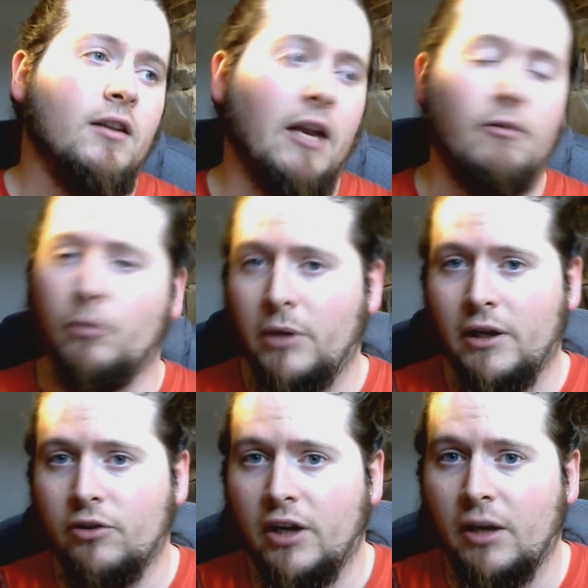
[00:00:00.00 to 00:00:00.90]
life would be
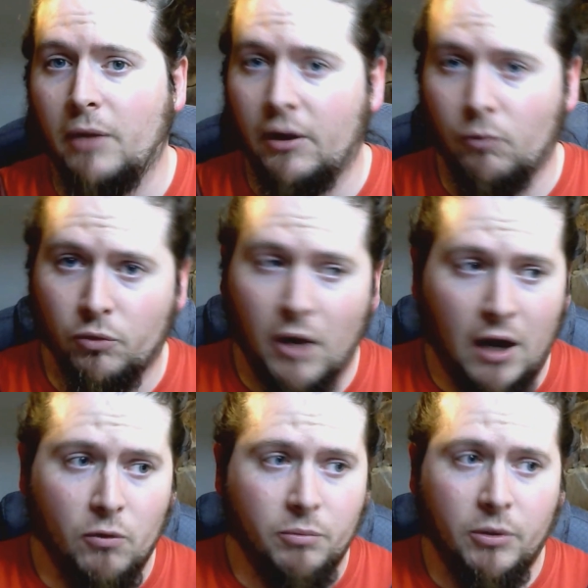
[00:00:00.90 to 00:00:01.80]
a dream, and
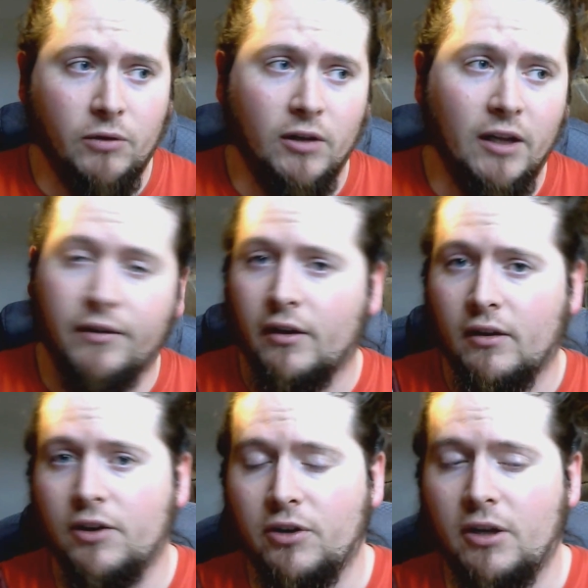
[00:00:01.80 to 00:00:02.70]
I would be
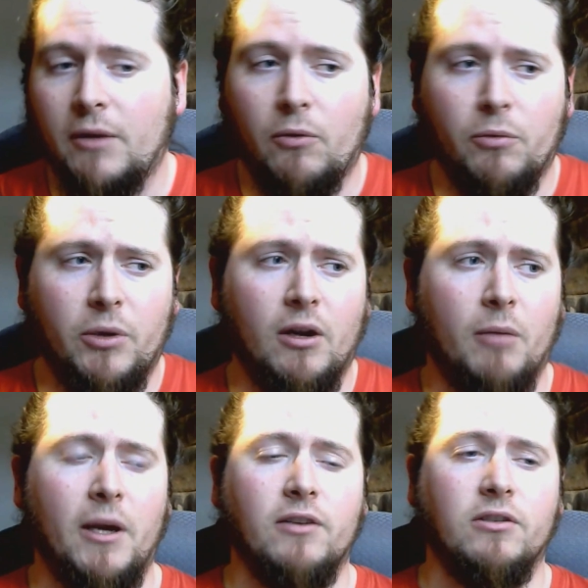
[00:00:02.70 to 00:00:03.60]
living a dream. That would be
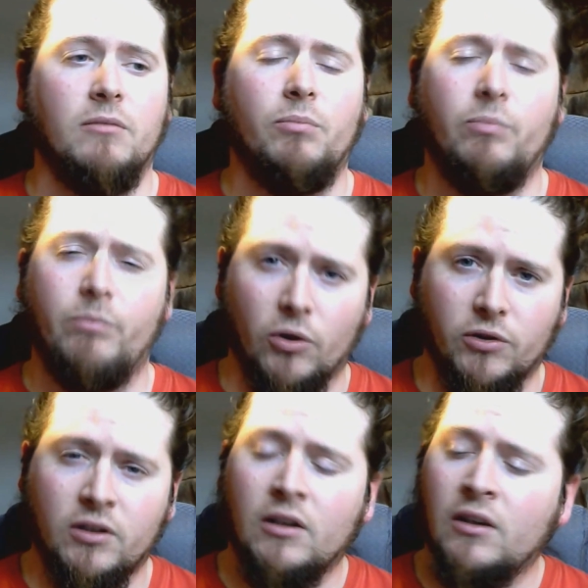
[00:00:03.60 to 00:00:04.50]
amazing.
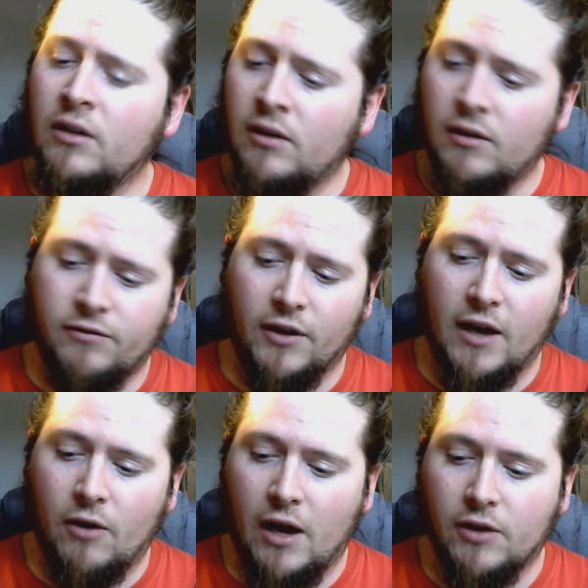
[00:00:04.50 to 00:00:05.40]
But for
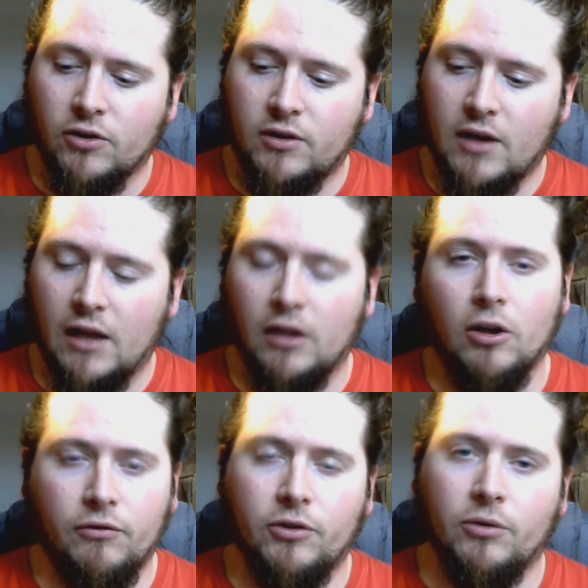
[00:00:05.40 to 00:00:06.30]
now, I
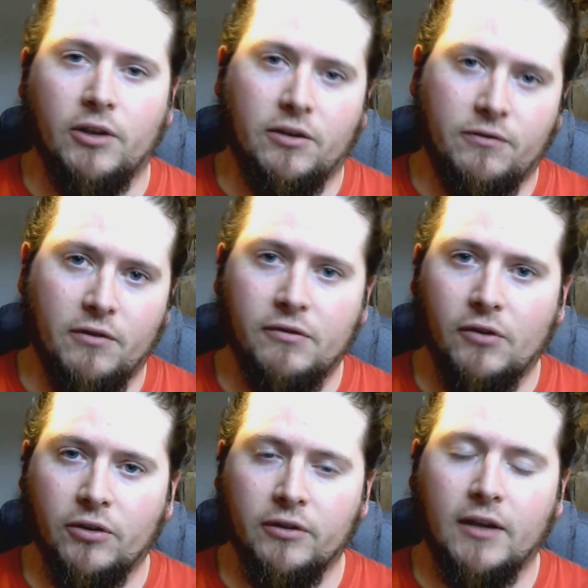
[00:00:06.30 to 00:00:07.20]
love doing this for
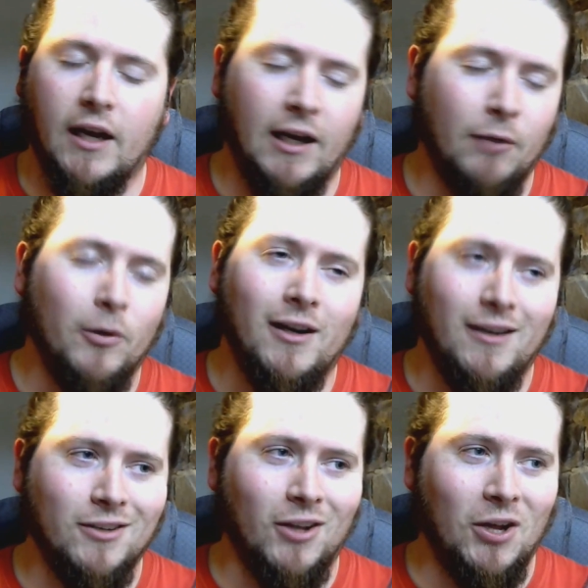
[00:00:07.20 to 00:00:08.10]
fun, and it
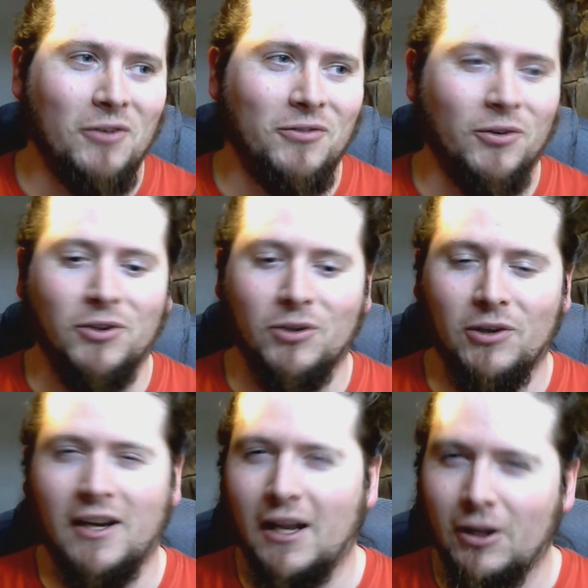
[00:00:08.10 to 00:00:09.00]
really is a lot of fun
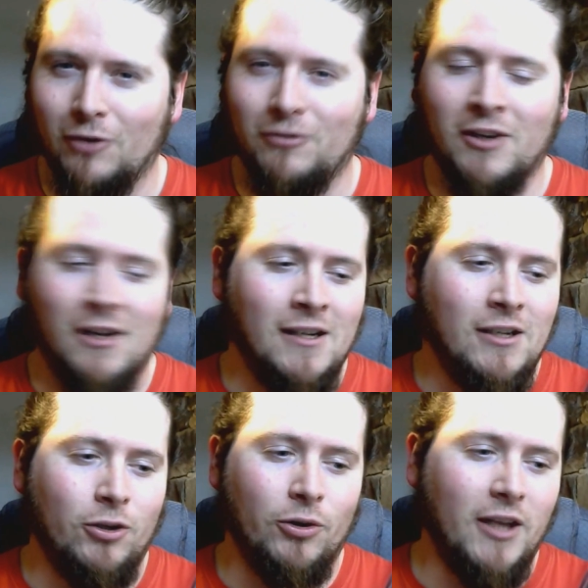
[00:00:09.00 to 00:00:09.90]
doing it. I love
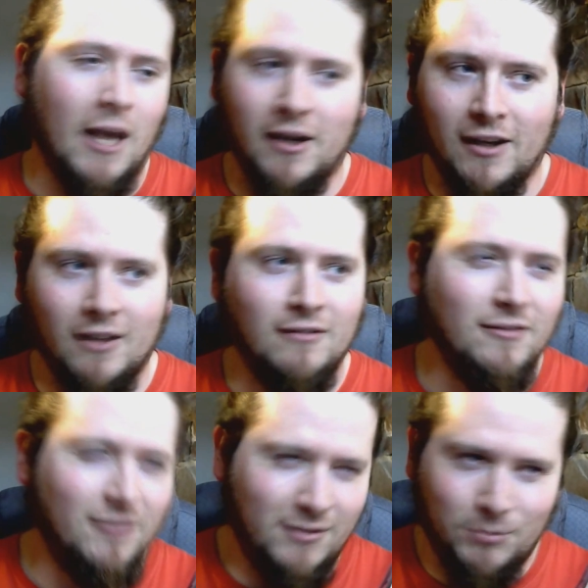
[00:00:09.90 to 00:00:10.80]
doing the editing,
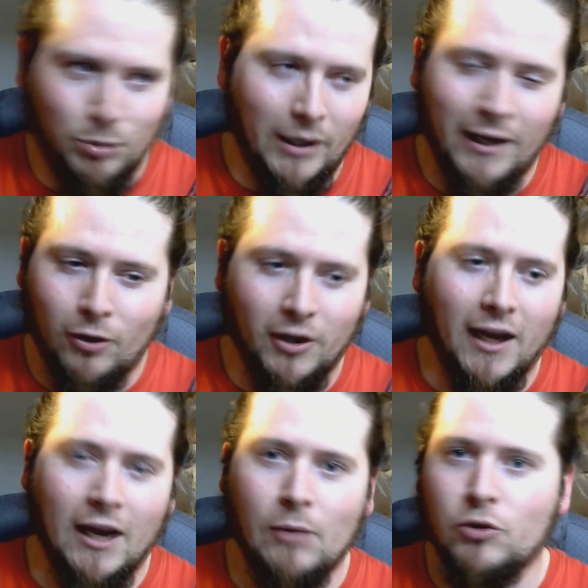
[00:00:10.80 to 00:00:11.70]
playing all the
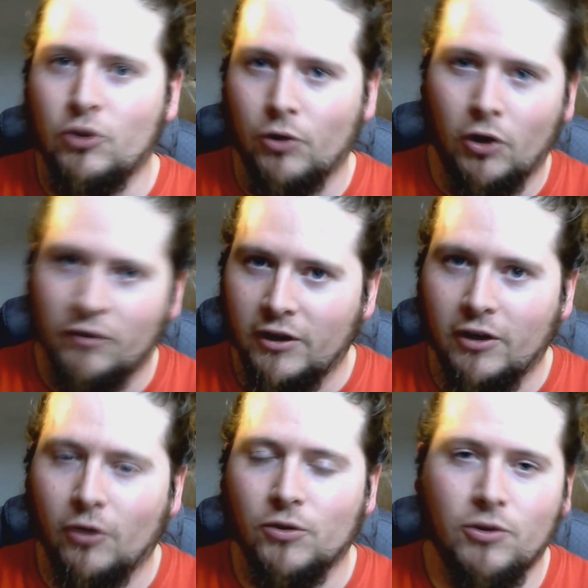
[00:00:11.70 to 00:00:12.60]
games, doing all the
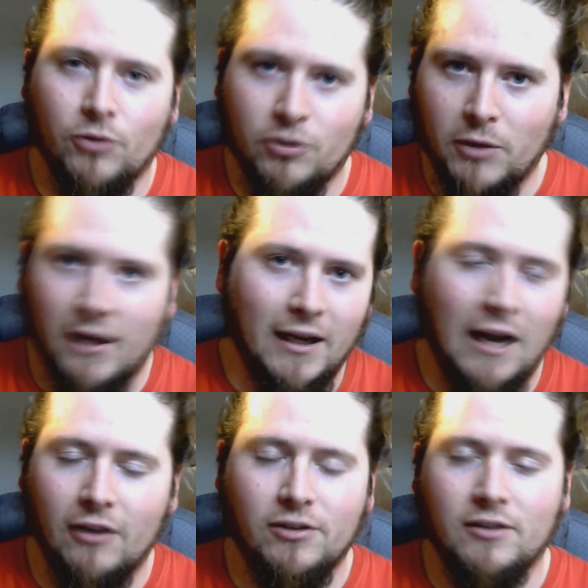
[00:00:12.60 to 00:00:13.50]
videos, doing some like
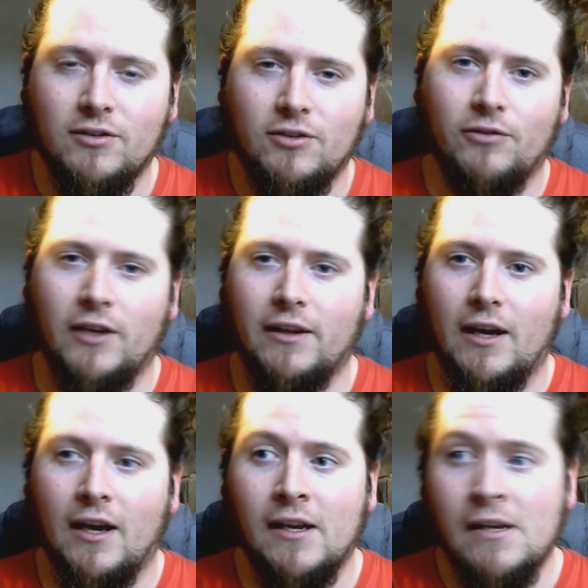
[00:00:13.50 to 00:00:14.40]
analysis, stuff like
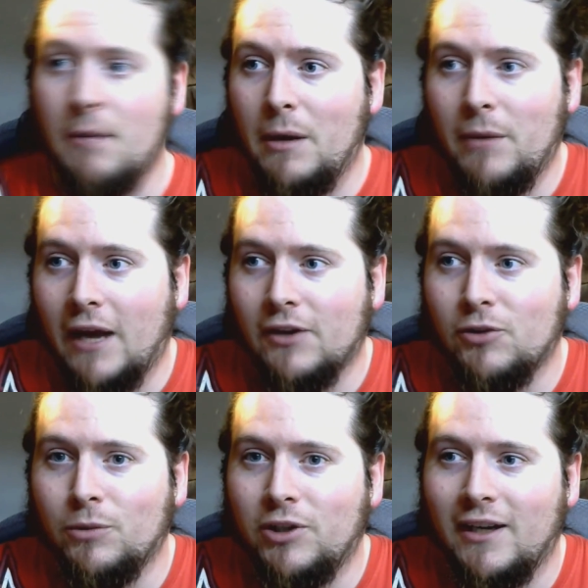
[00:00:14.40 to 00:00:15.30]
that. Maybe getting
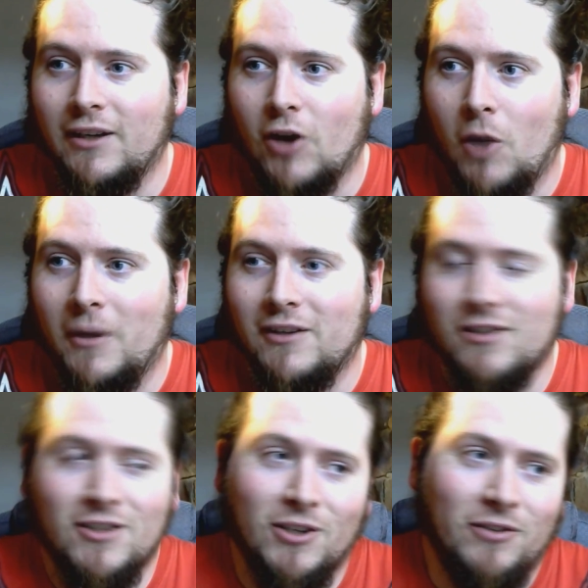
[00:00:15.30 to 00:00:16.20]
some shit in comments
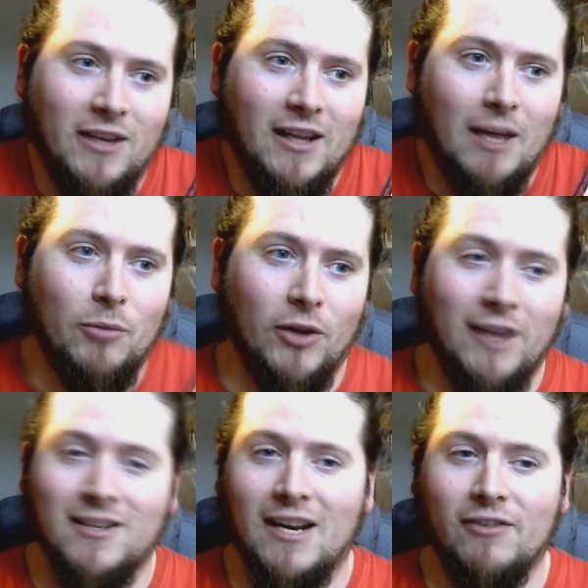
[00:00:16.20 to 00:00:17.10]
and stuff like that, but
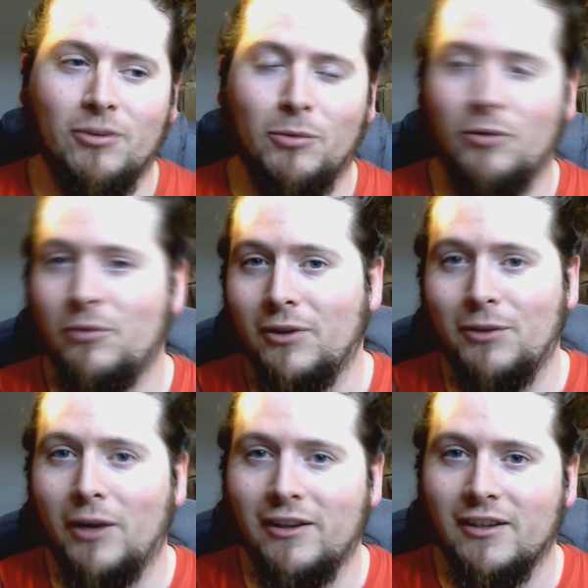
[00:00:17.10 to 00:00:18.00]
that's inevitable with
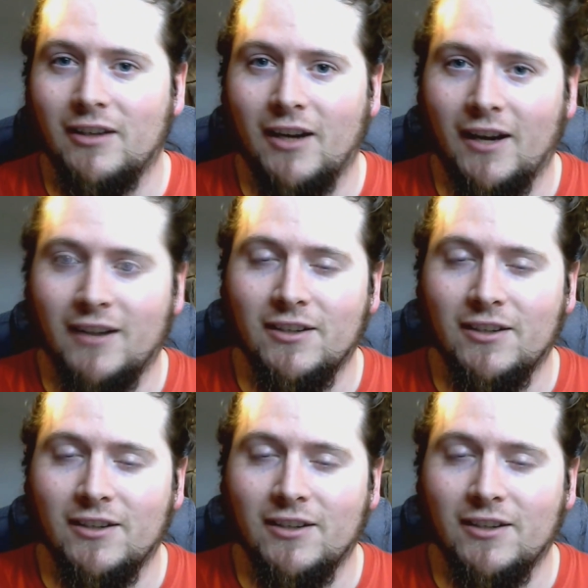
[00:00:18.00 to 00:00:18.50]
the way the internet